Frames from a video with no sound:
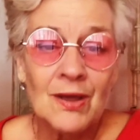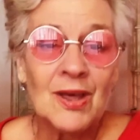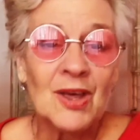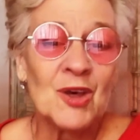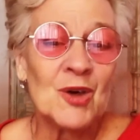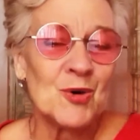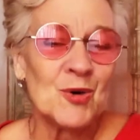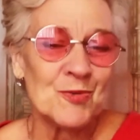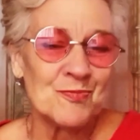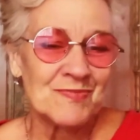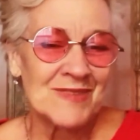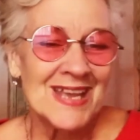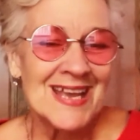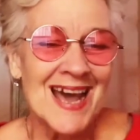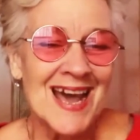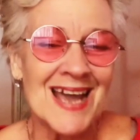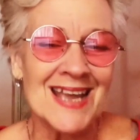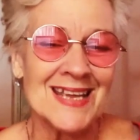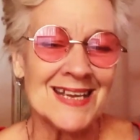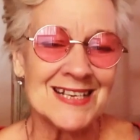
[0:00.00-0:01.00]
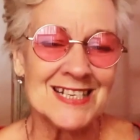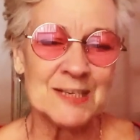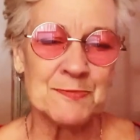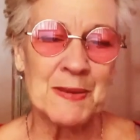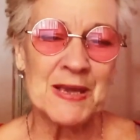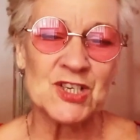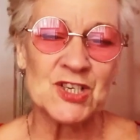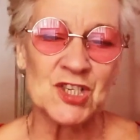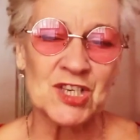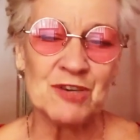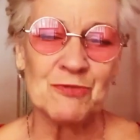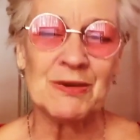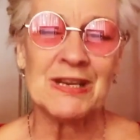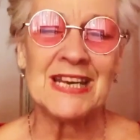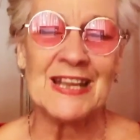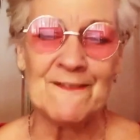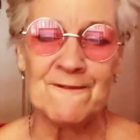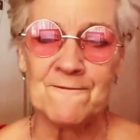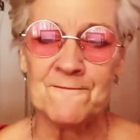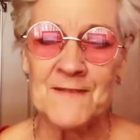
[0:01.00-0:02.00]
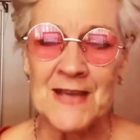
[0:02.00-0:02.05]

"Oh, I expect she really